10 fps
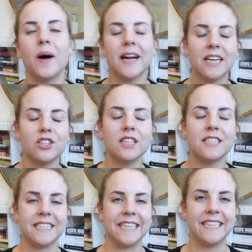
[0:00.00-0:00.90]
I actually
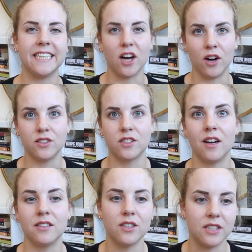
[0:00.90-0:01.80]
see the
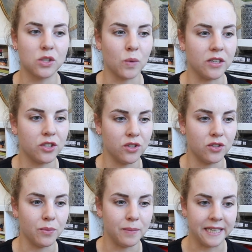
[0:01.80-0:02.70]
answer to this question
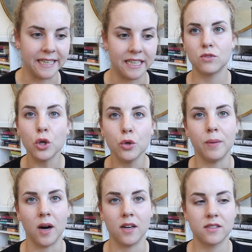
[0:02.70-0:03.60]
to be two
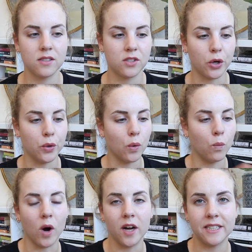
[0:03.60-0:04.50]
parts. So
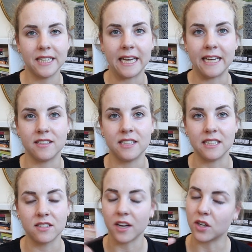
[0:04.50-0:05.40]
one is the
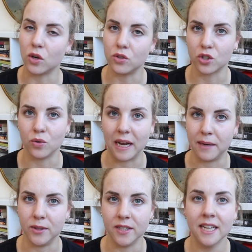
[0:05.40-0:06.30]
psychological
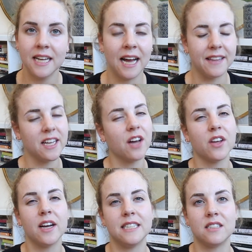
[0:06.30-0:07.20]
element and the
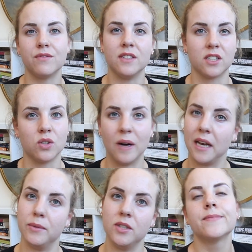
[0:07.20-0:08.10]
other is the physical
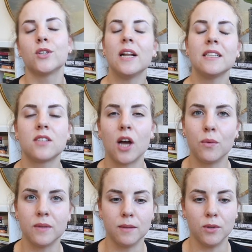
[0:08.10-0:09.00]
element. So let's start
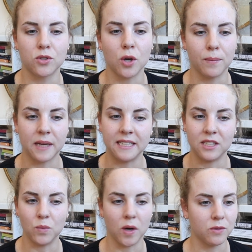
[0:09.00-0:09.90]
with the most complicated
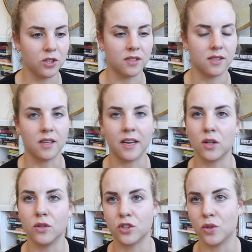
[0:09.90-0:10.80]
one, which is the
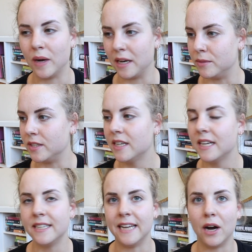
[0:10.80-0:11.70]
psychological element.
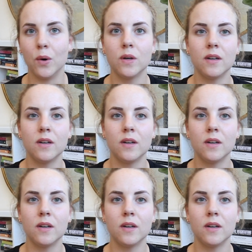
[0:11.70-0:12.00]
Now,